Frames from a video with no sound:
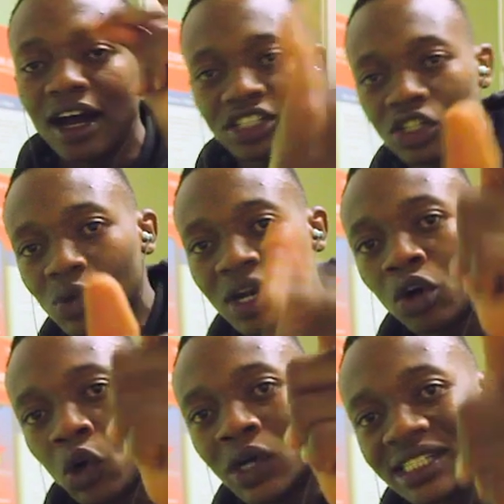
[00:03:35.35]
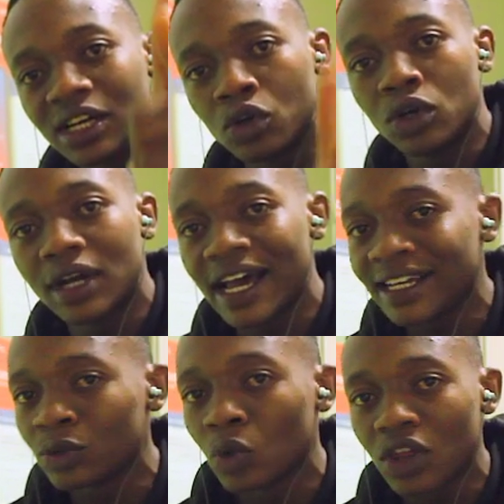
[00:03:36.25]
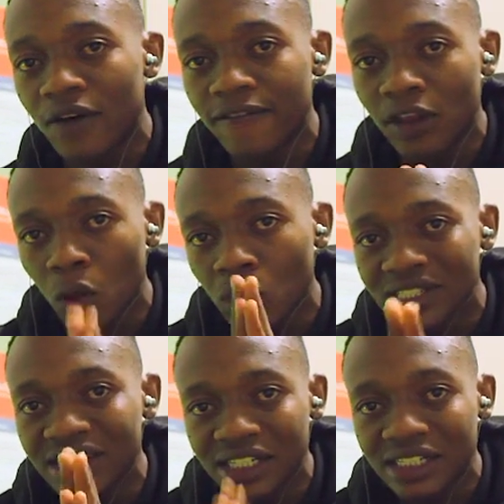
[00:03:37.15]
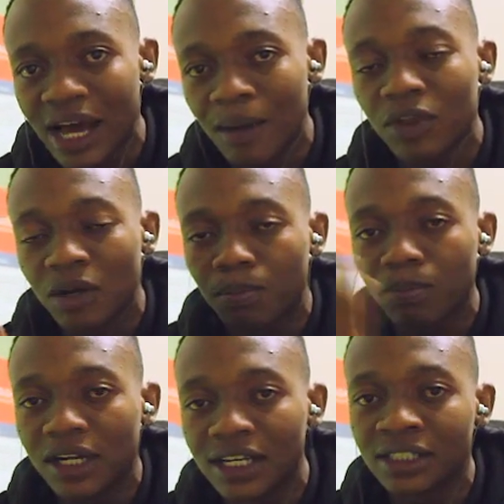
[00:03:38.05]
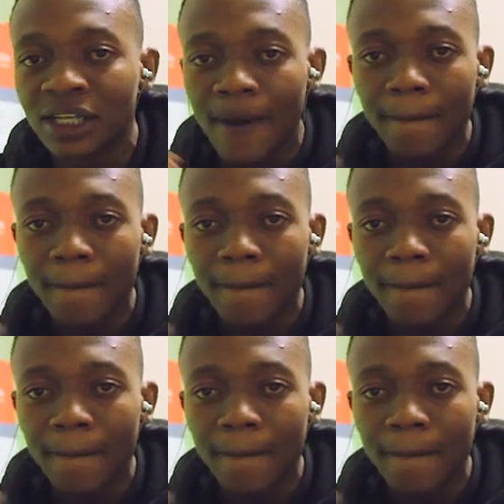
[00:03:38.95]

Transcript: Just wanna go and tell you guys, without further wasting time, that please,